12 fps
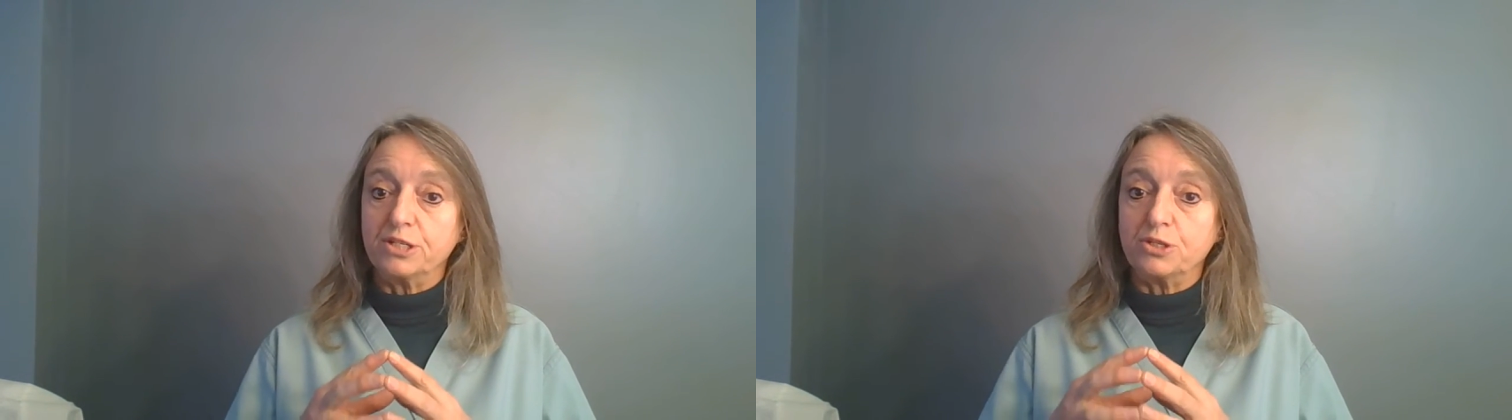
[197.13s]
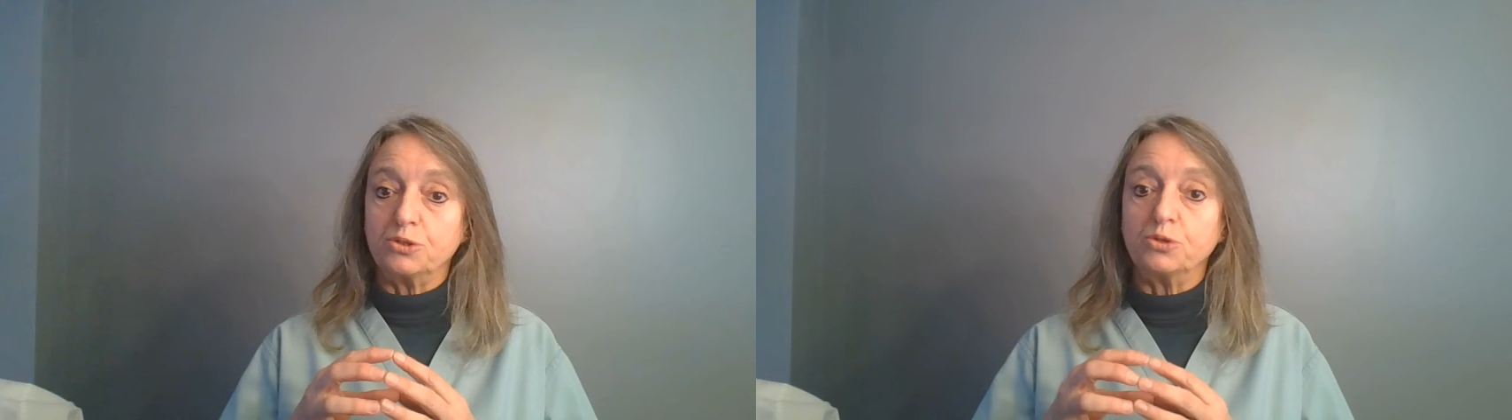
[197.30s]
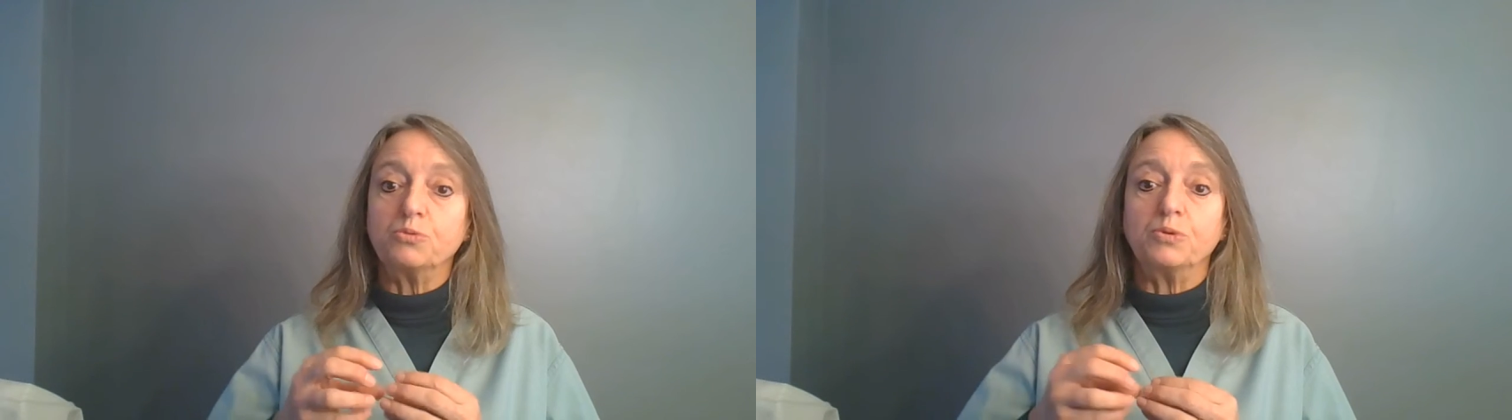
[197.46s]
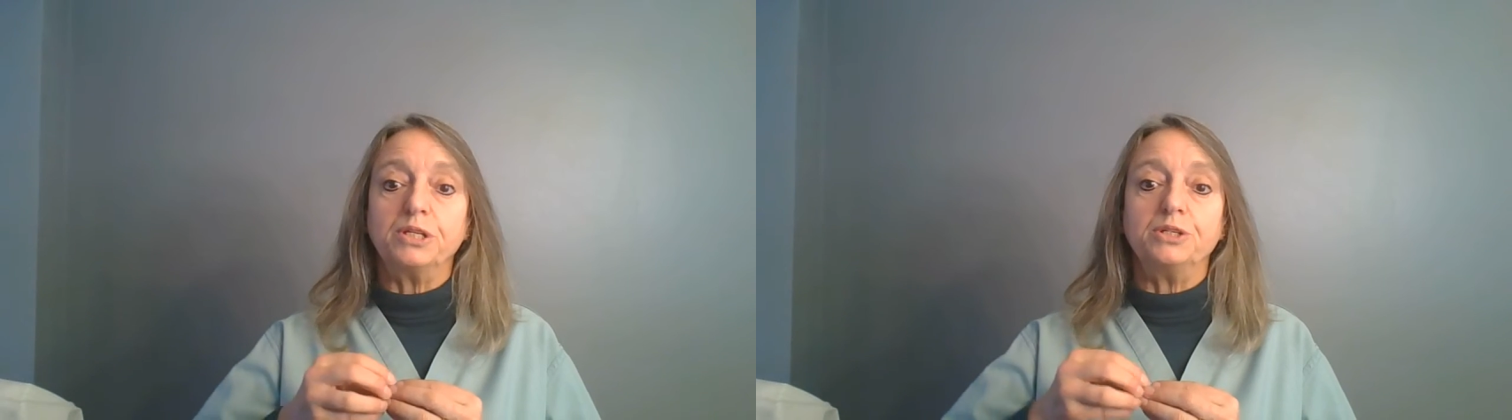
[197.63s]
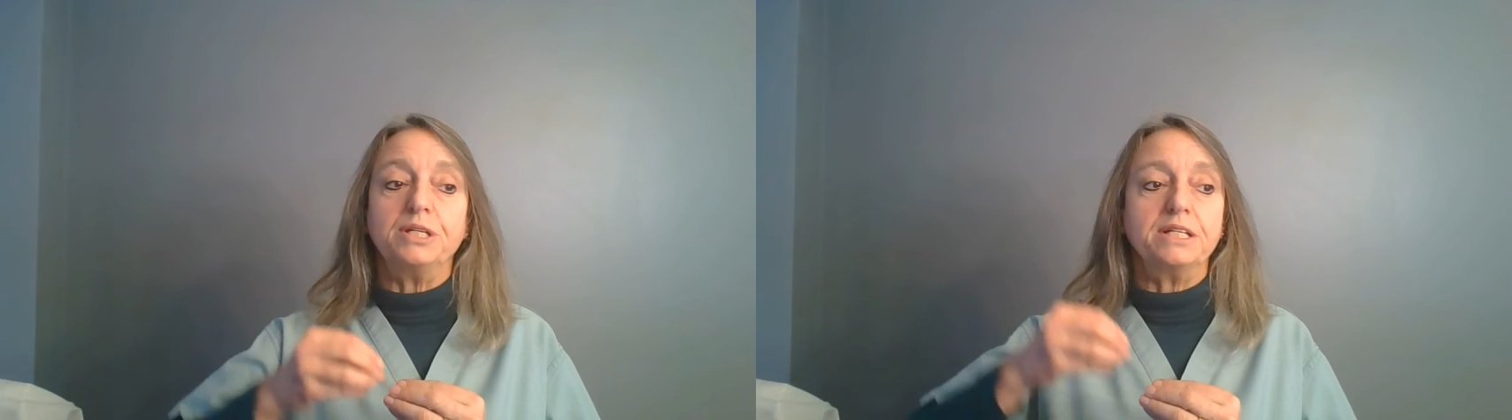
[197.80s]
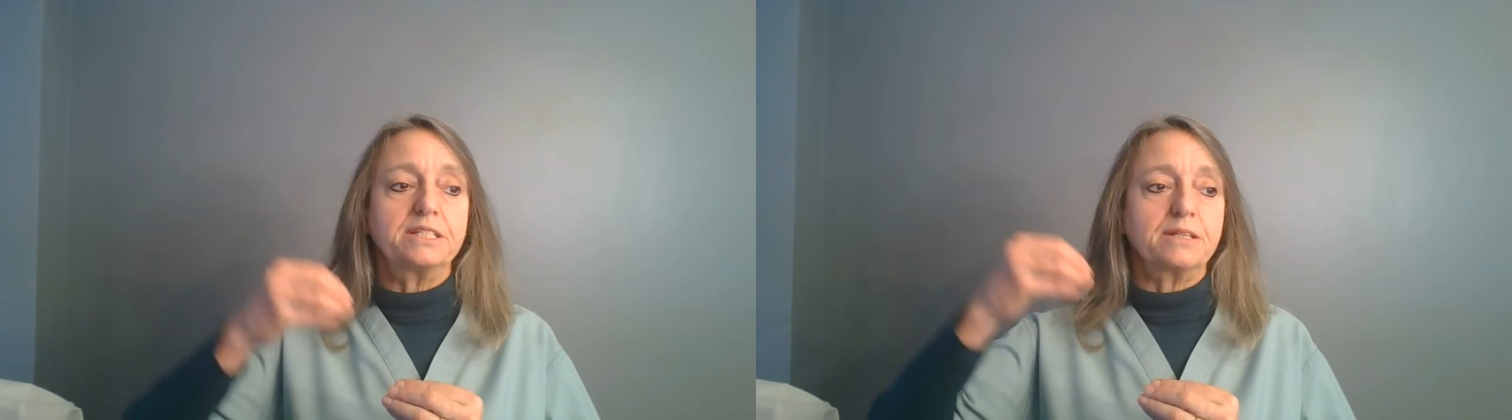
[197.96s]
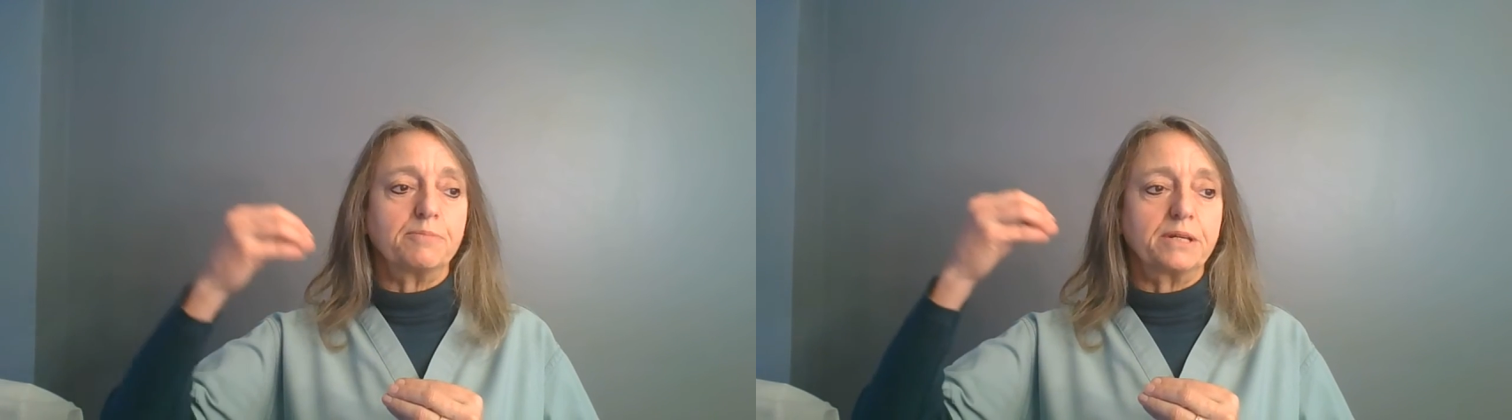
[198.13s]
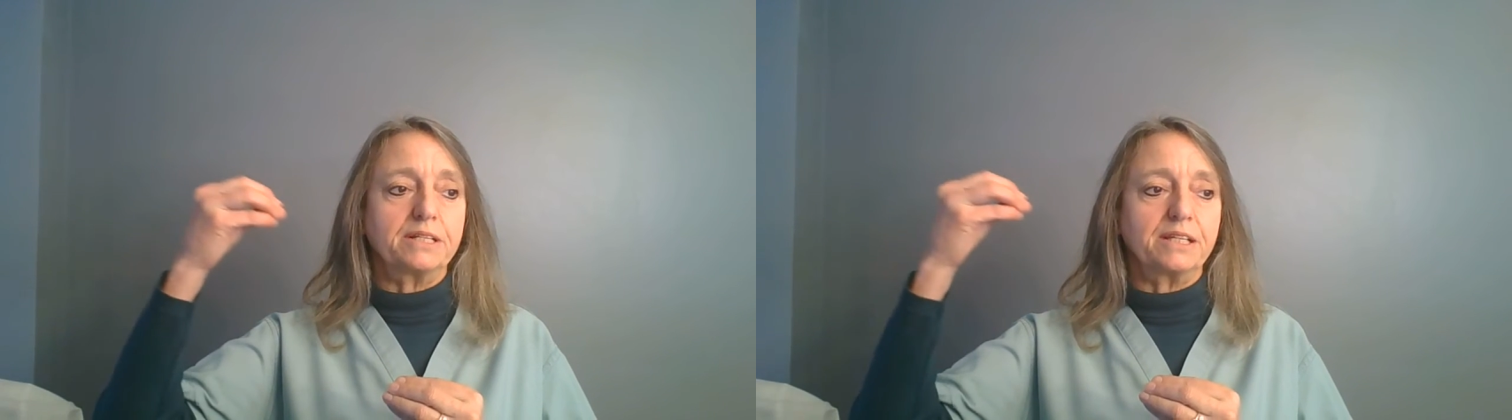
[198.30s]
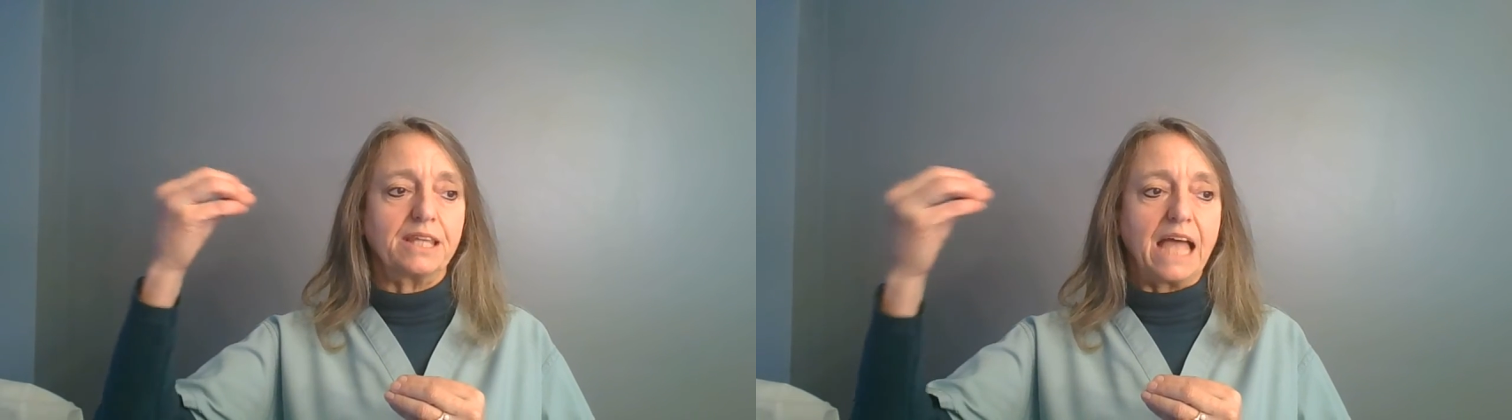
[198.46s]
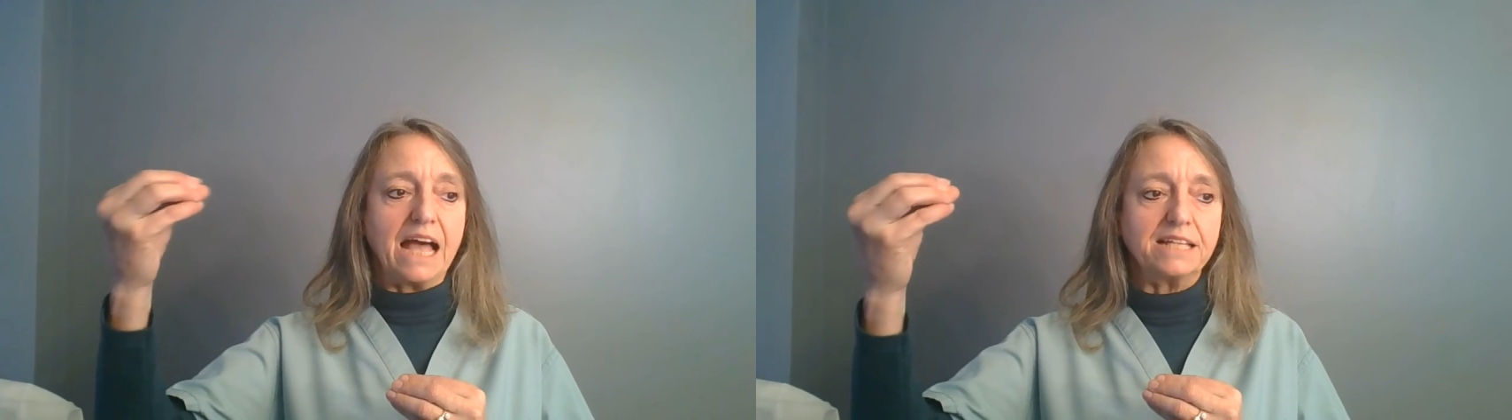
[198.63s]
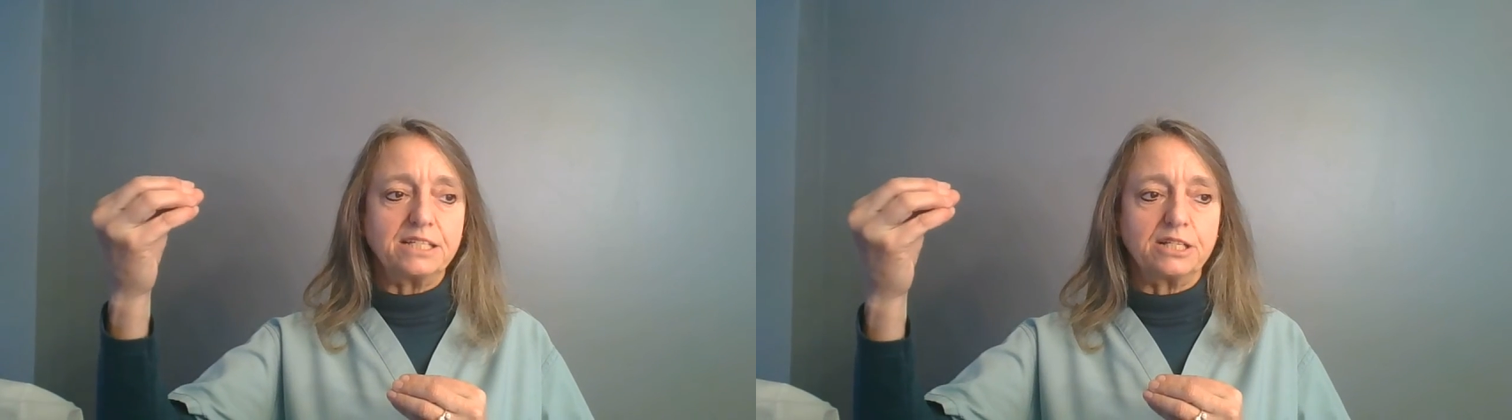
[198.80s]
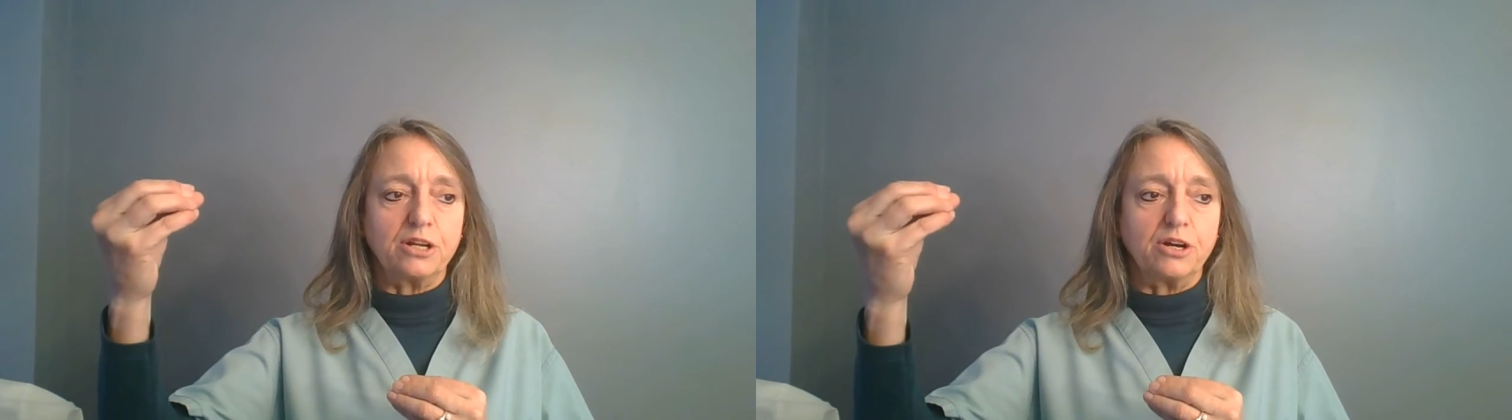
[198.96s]
tool when you need something to
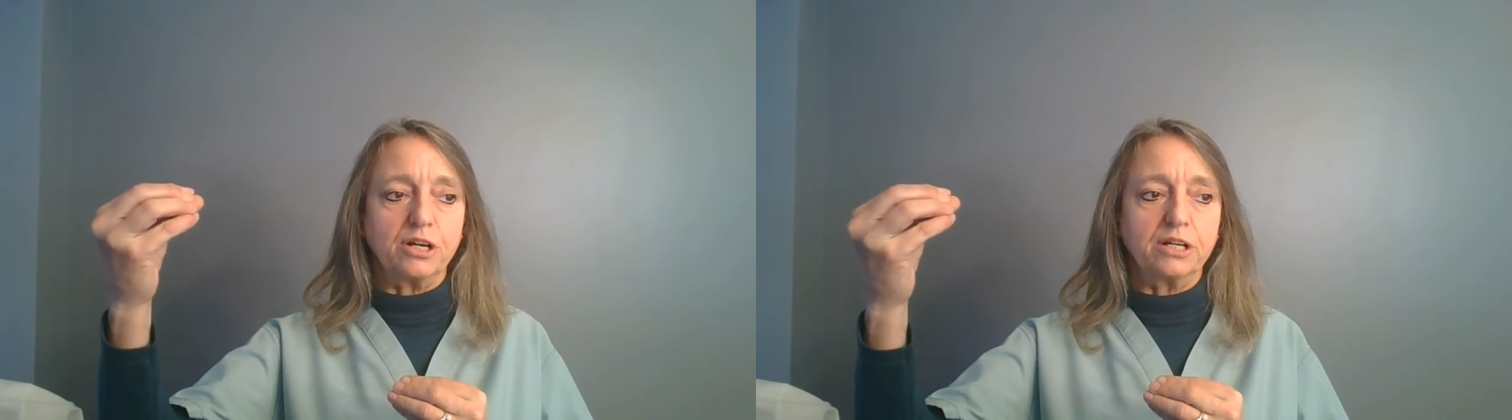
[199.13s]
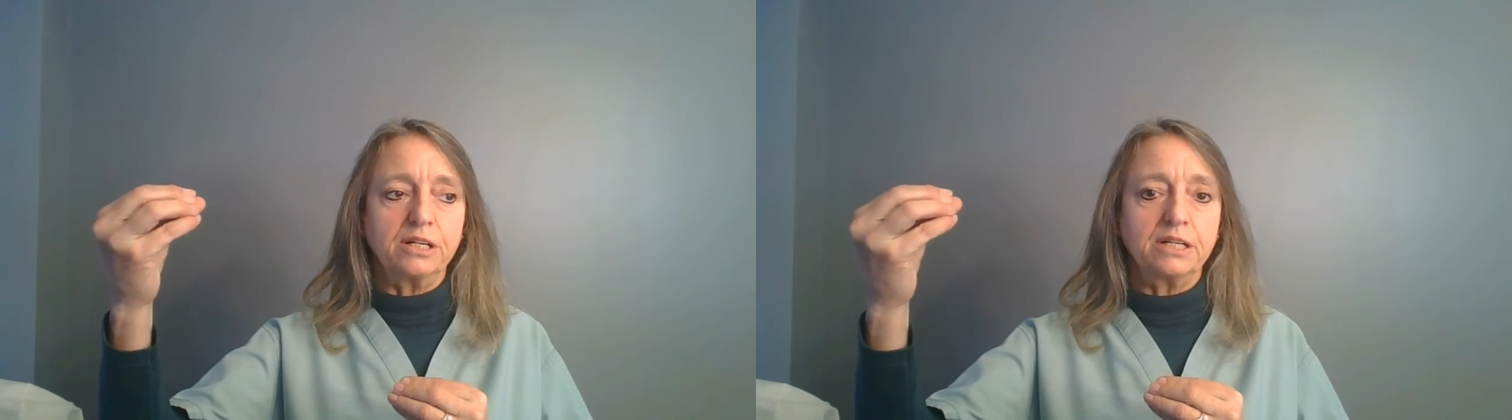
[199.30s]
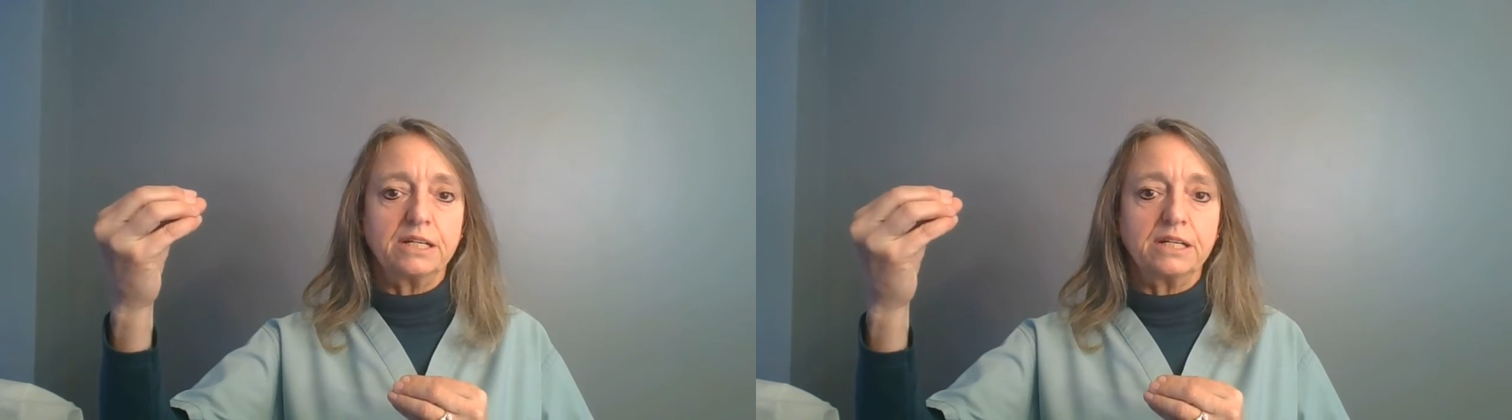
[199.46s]
last long,